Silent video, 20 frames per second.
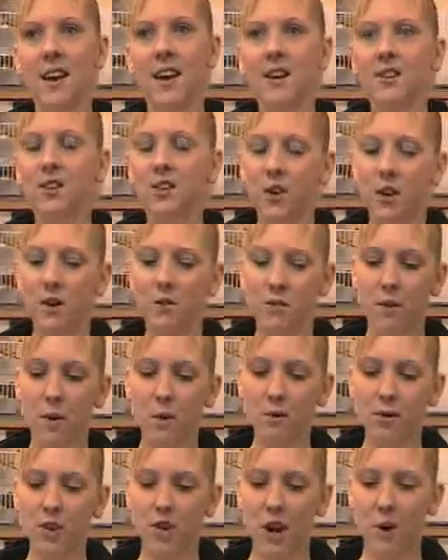So in
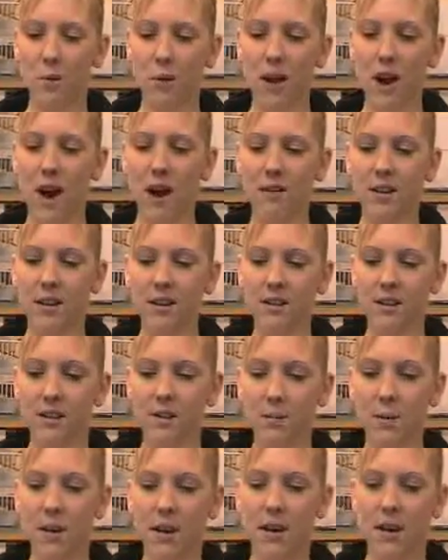future I want Aries
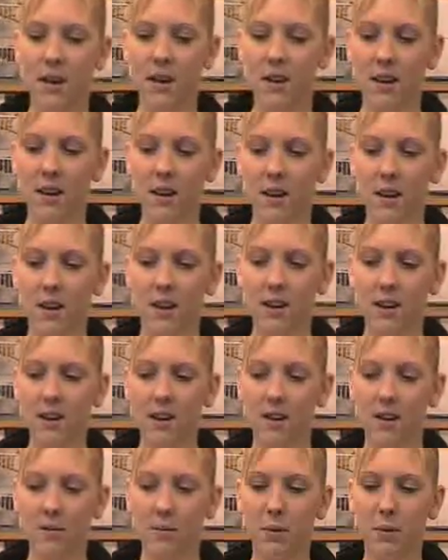to
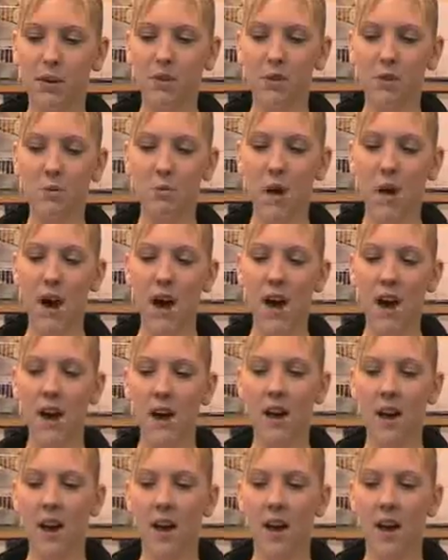be somewhere,